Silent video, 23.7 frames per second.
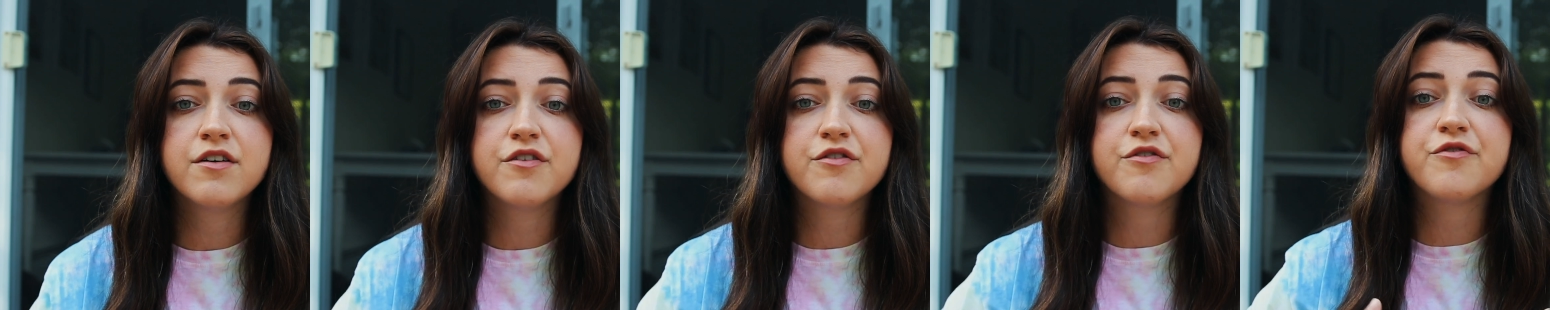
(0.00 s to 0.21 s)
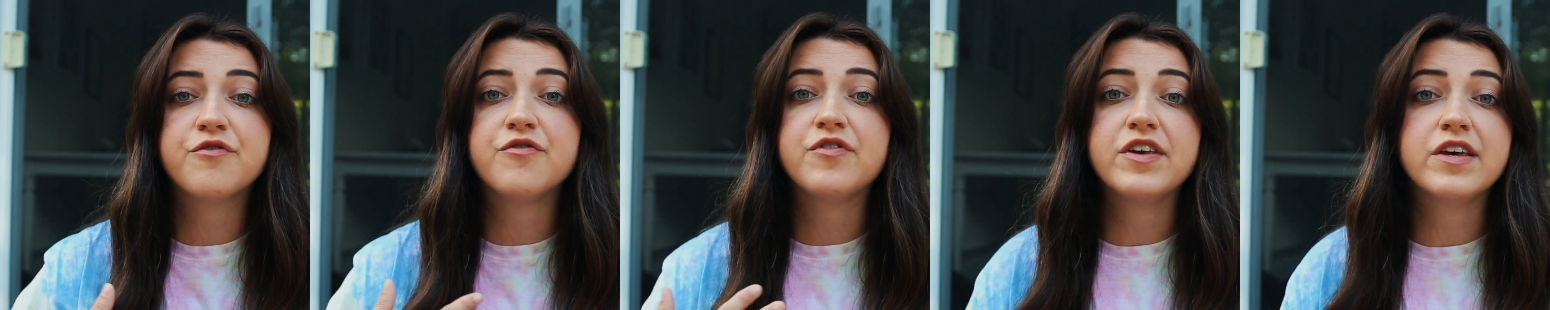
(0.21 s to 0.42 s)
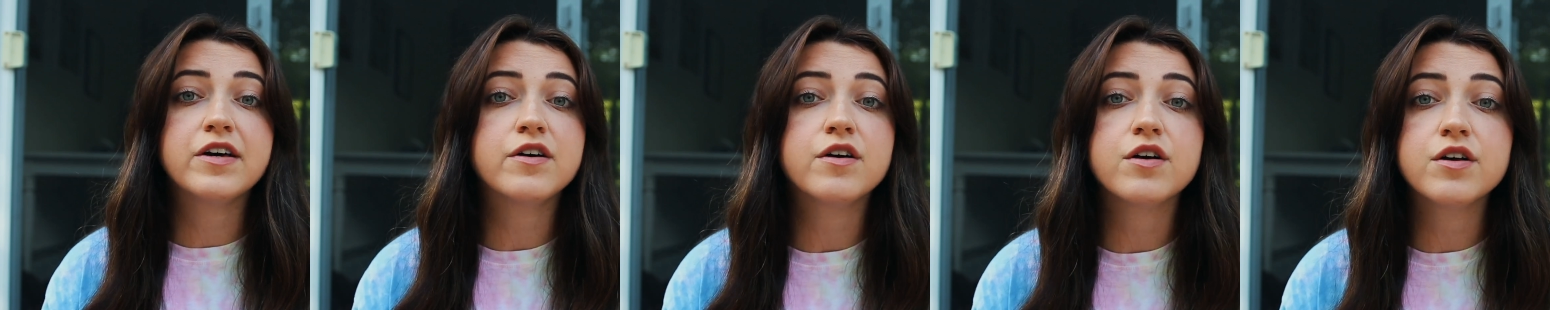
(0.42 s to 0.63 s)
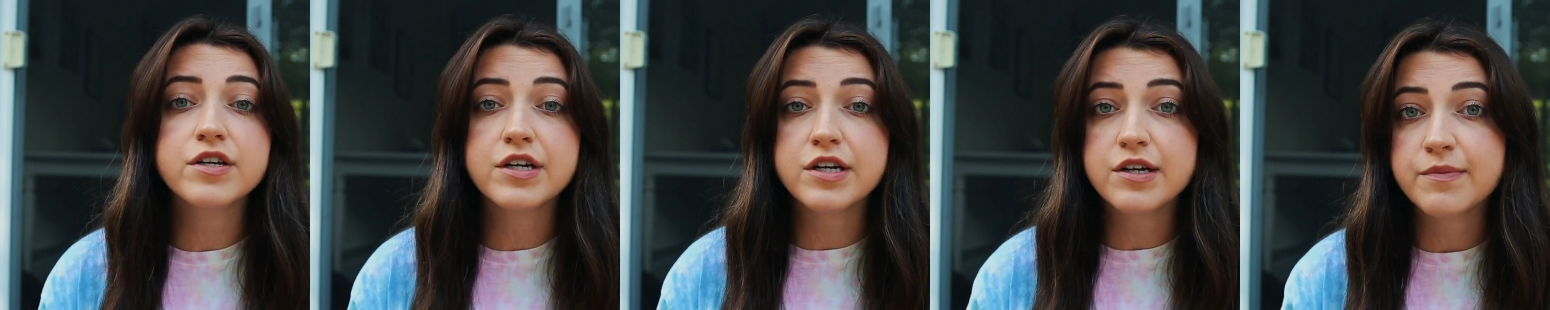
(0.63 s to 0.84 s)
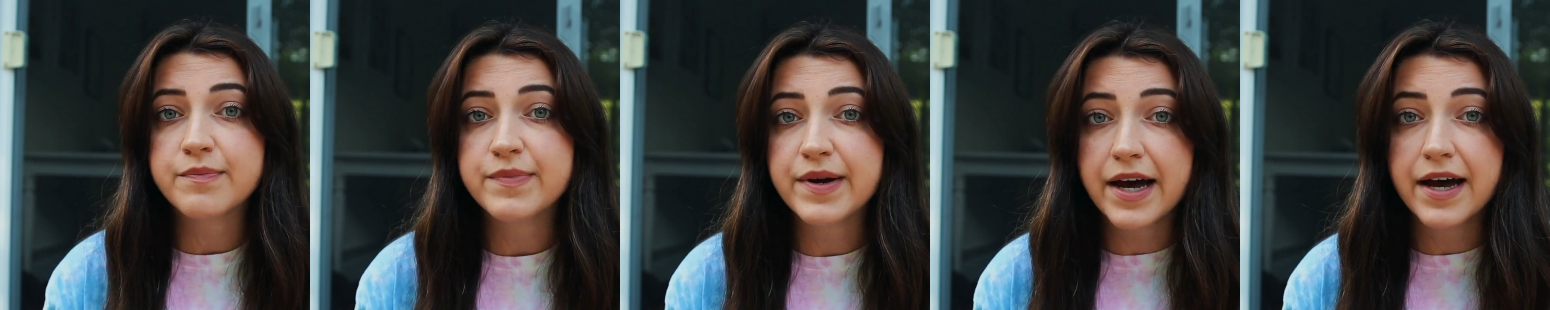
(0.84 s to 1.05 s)
feel
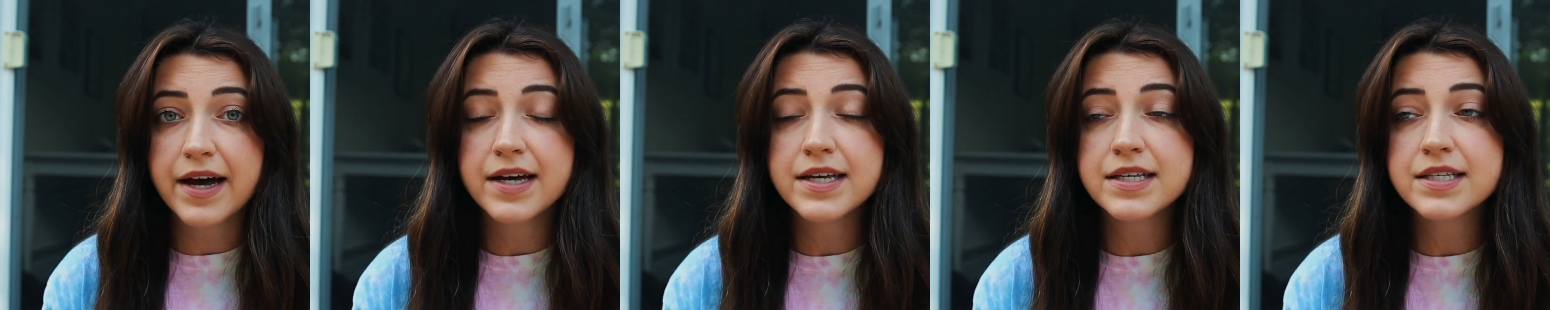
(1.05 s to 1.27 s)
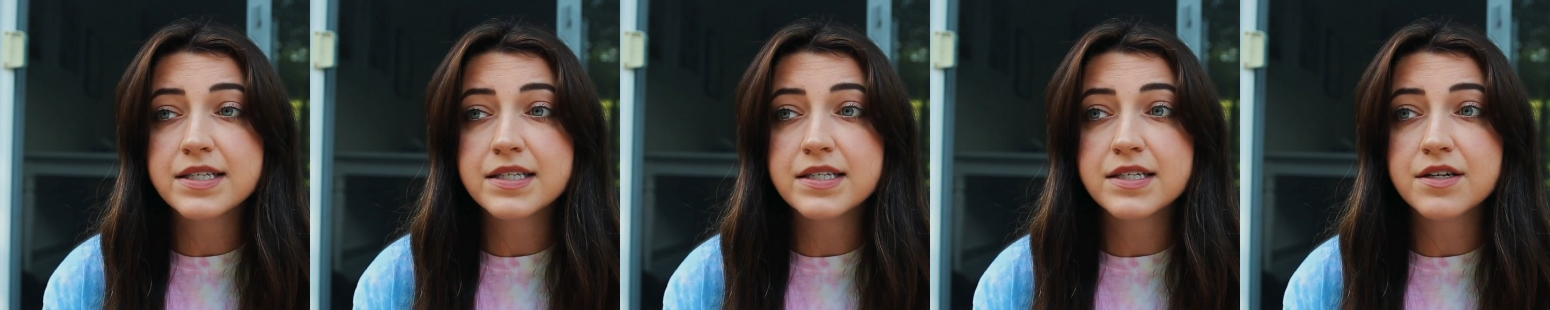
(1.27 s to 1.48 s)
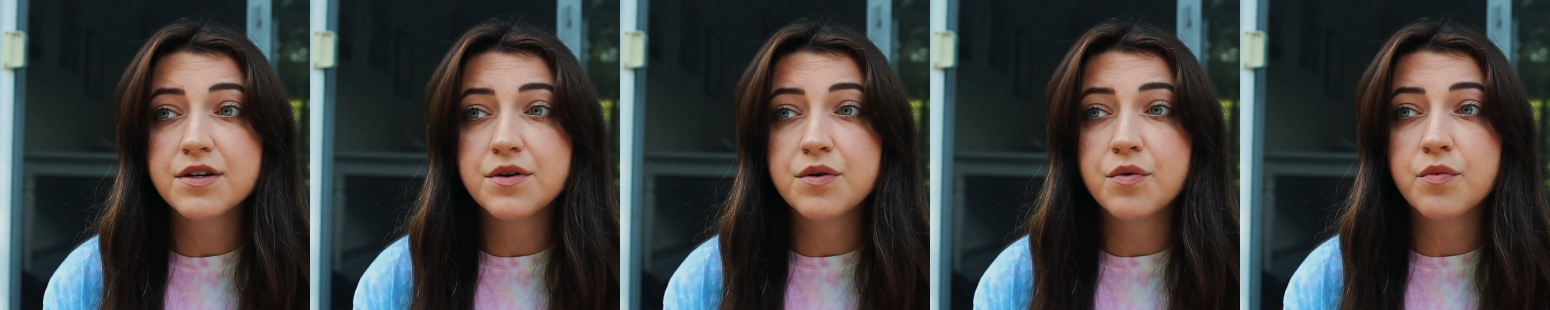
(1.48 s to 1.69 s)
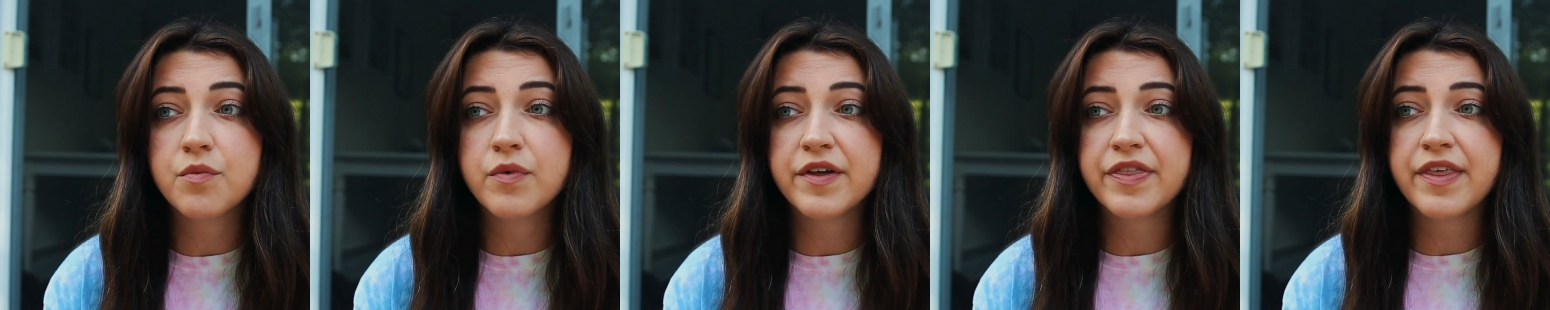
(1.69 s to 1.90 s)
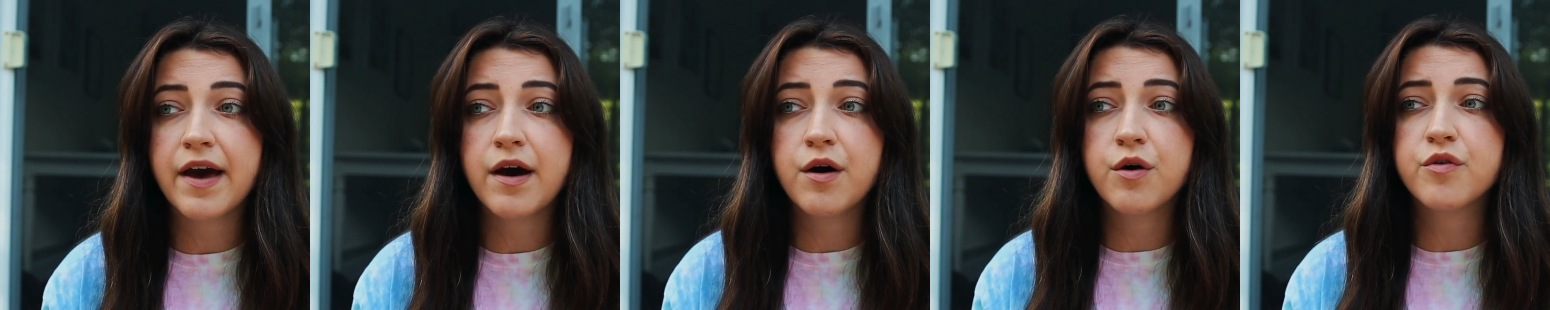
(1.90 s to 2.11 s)
your best
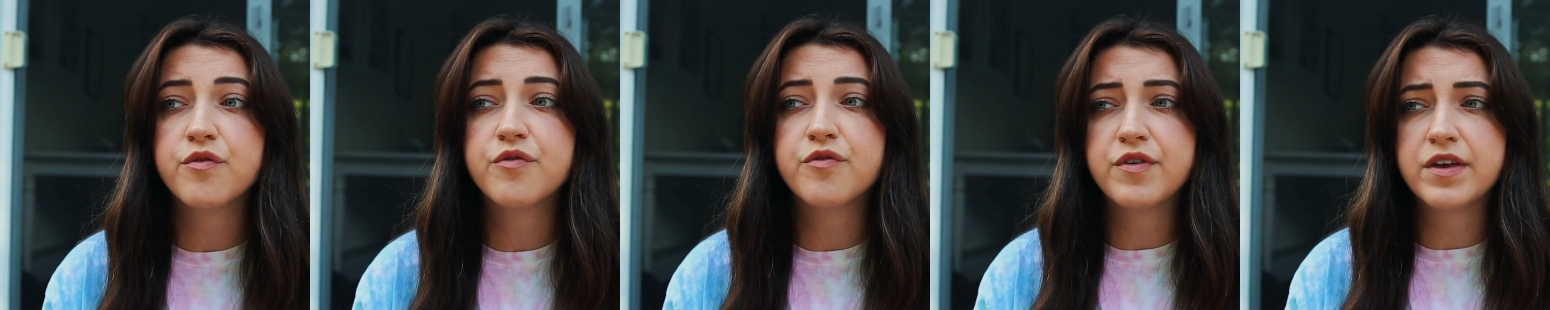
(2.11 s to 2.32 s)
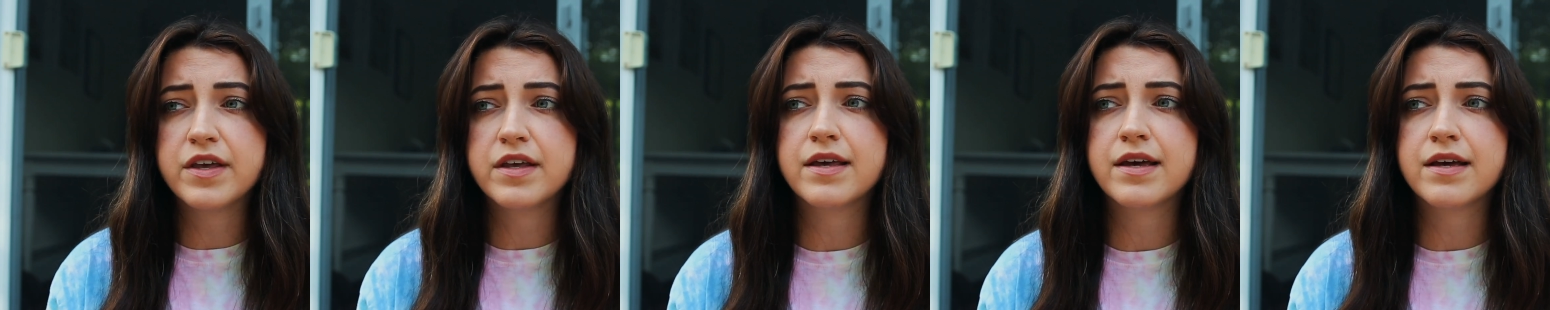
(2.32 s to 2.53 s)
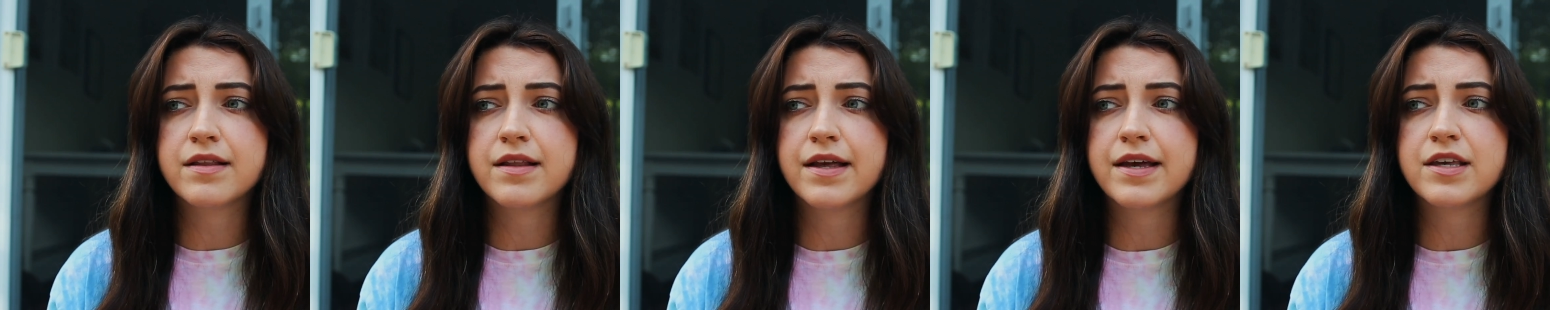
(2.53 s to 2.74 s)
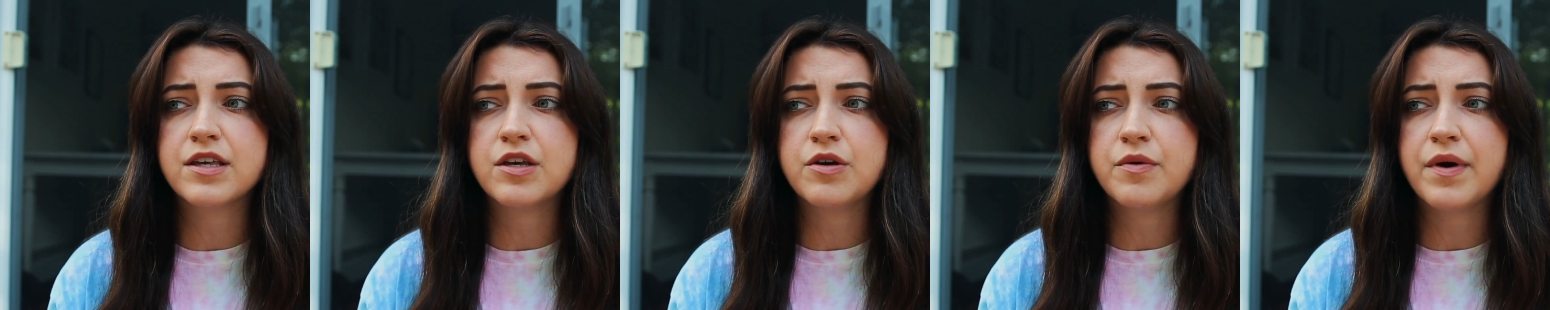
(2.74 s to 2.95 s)
without feeling like